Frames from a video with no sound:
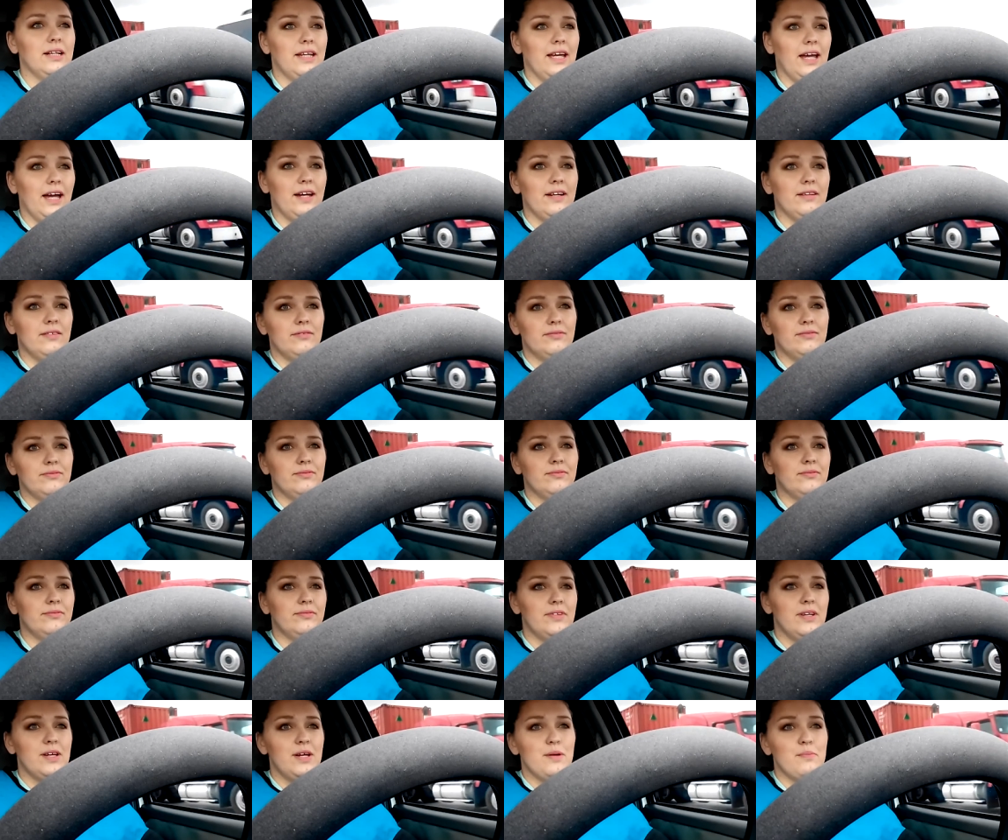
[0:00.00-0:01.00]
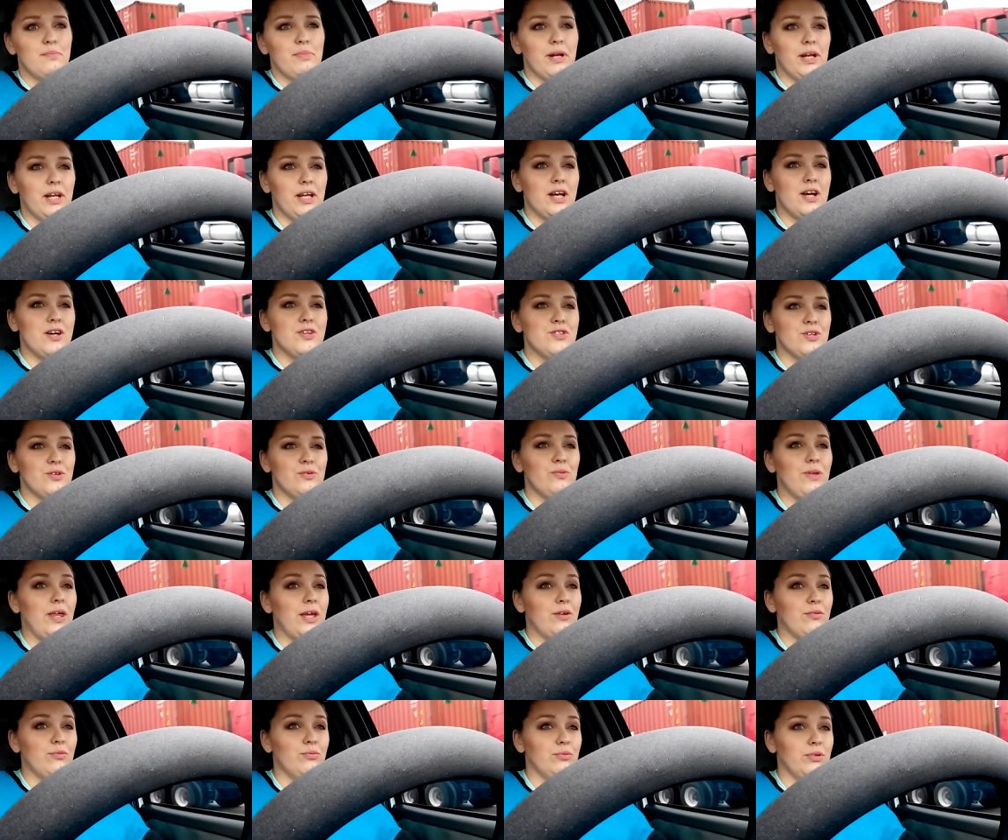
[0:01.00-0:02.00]
yeah, but I also
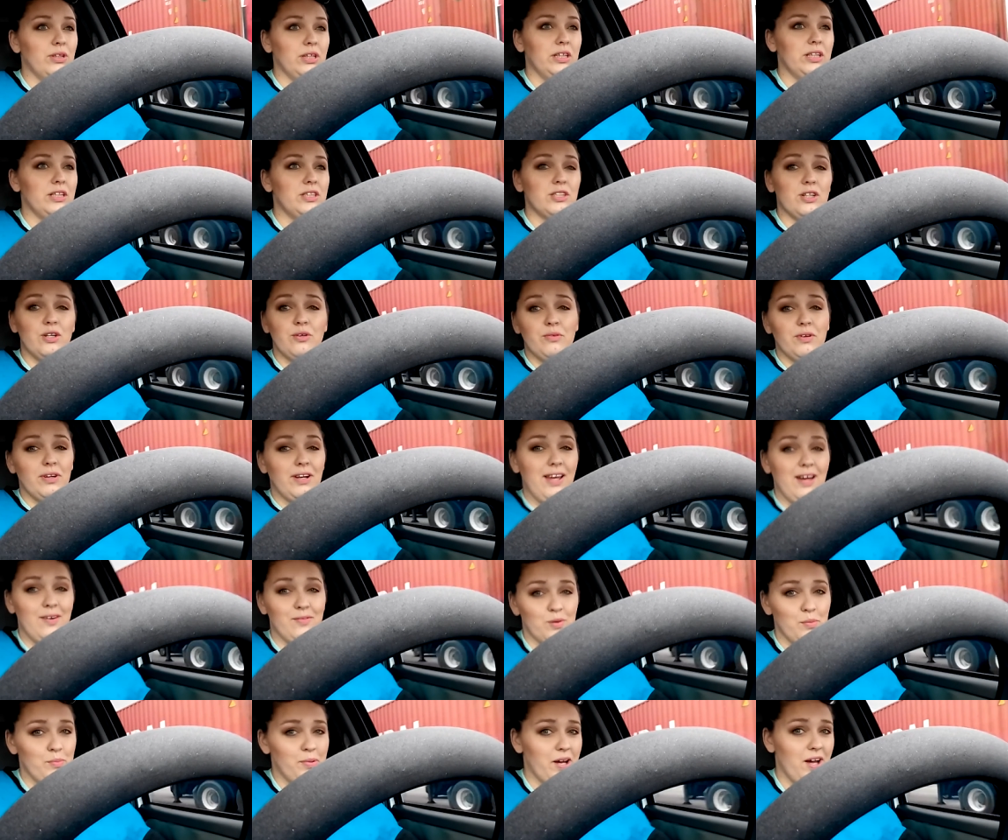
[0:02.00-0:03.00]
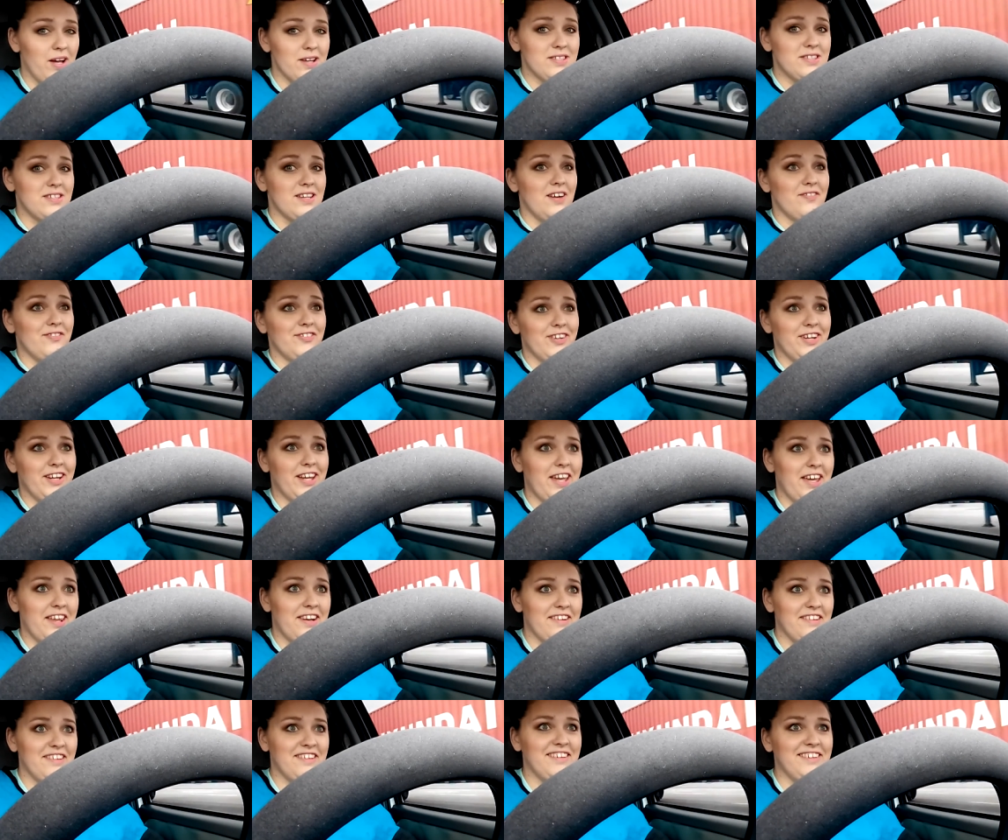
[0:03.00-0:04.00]
really don't want to have a boss ever
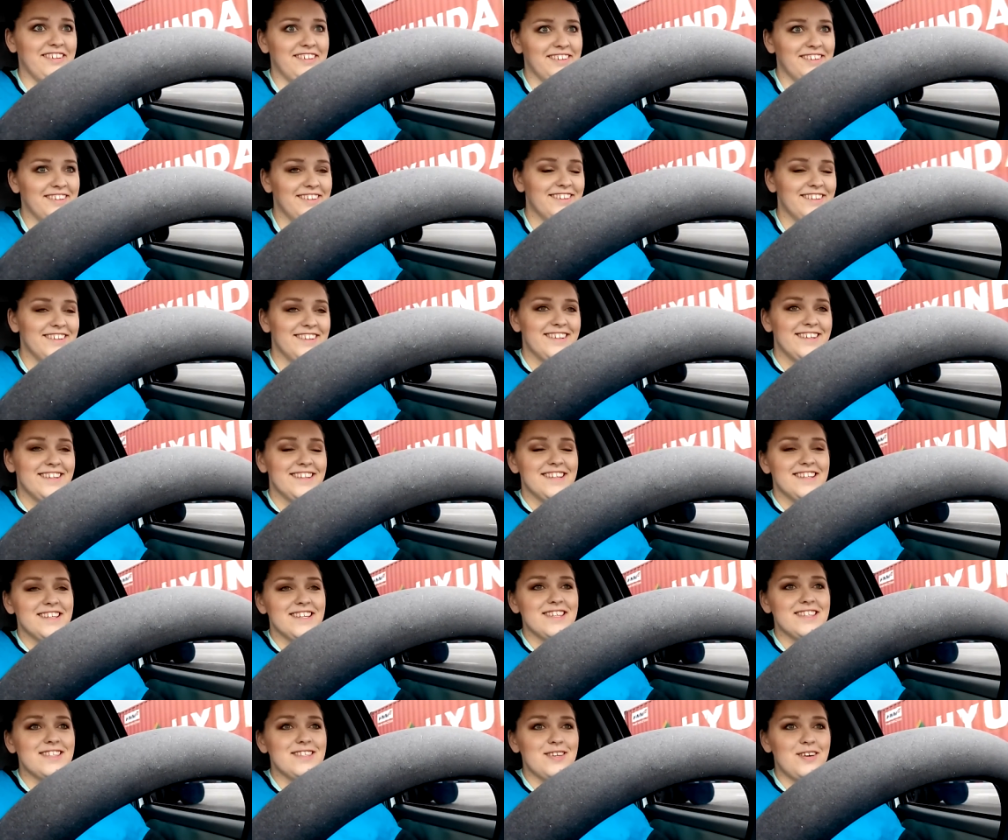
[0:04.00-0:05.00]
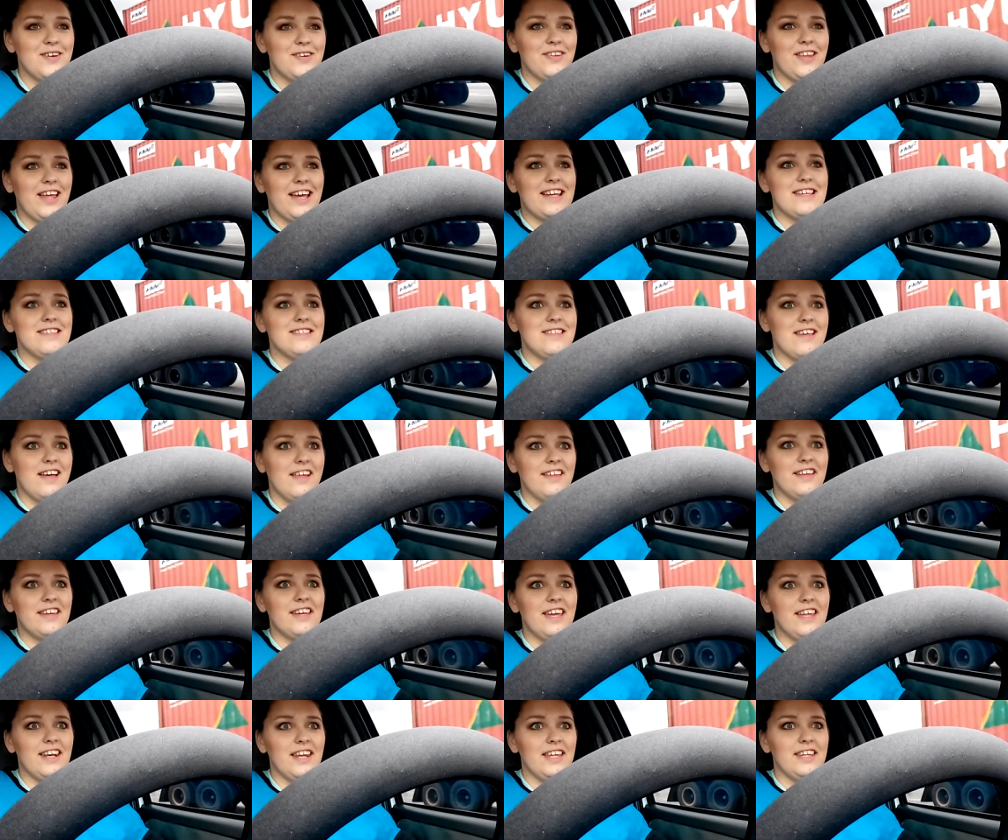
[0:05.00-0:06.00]
again. So
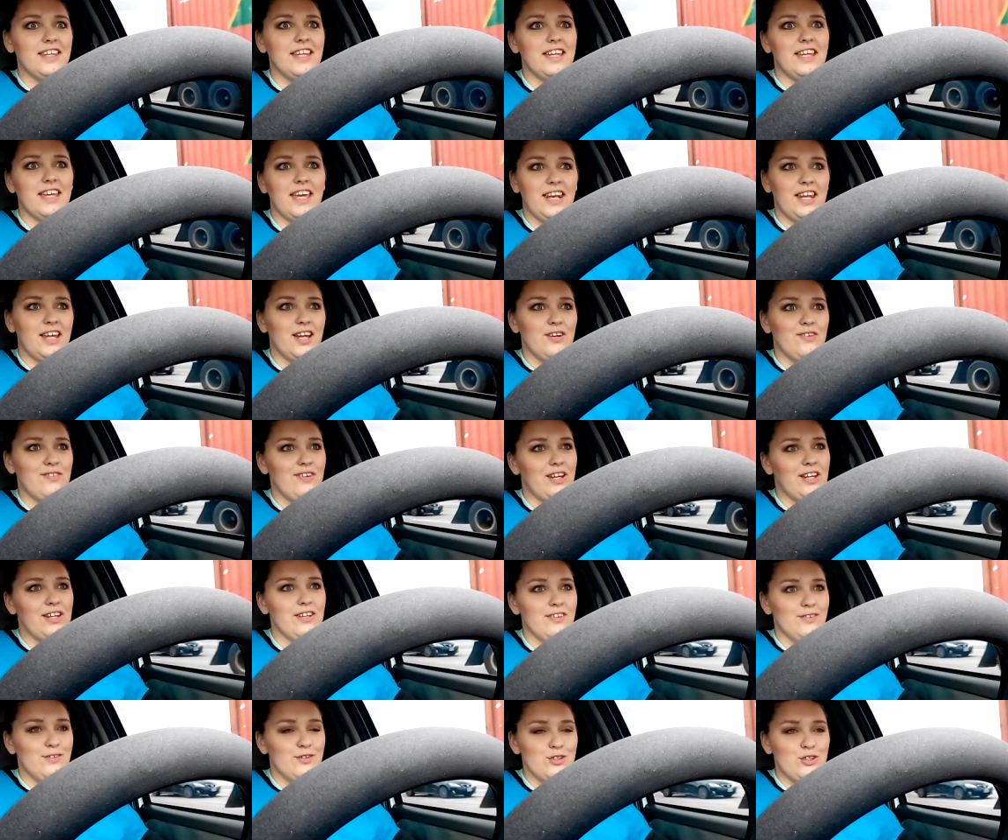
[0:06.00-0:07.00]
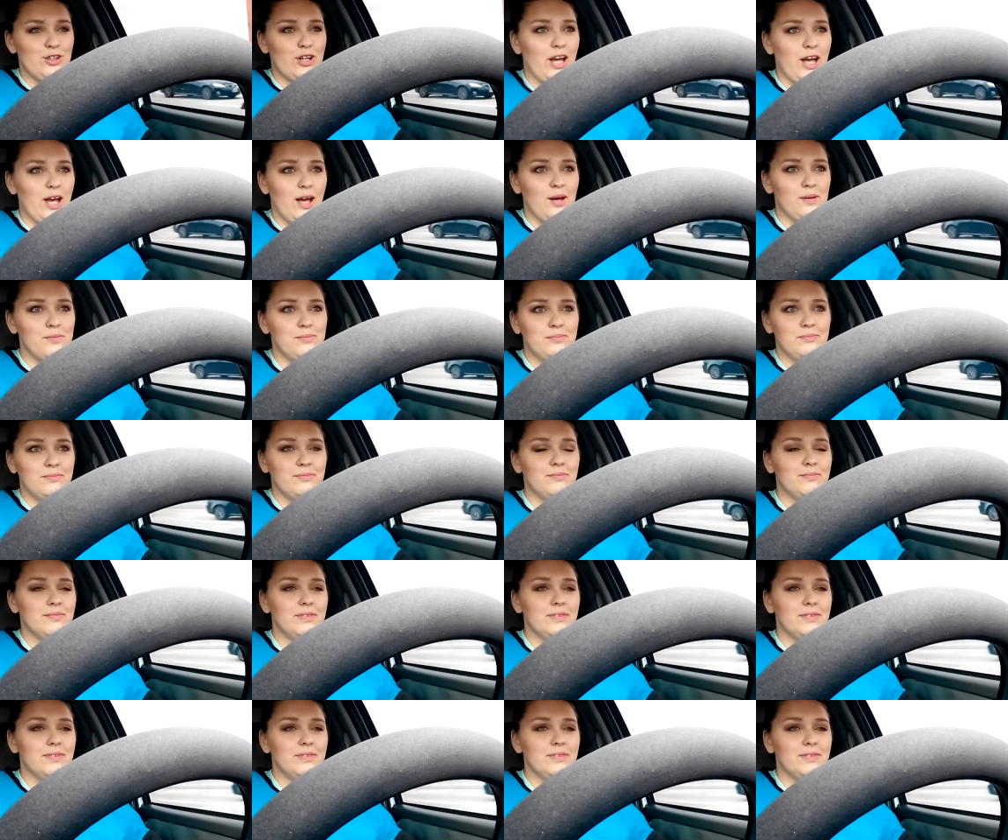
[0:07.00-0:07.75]
selling it and then getting a regular job